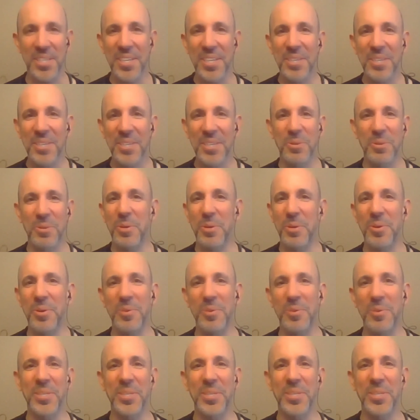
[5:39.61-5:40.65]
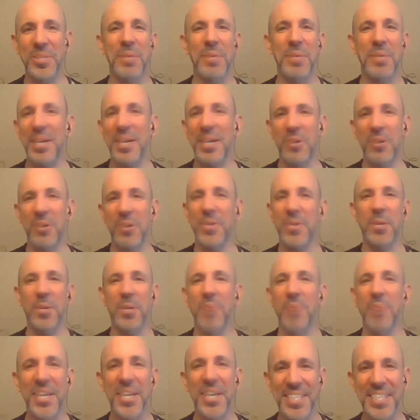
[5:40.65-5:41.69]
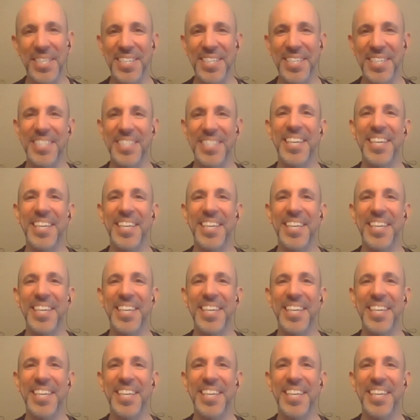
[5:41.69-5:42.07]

We talk about how great our product is.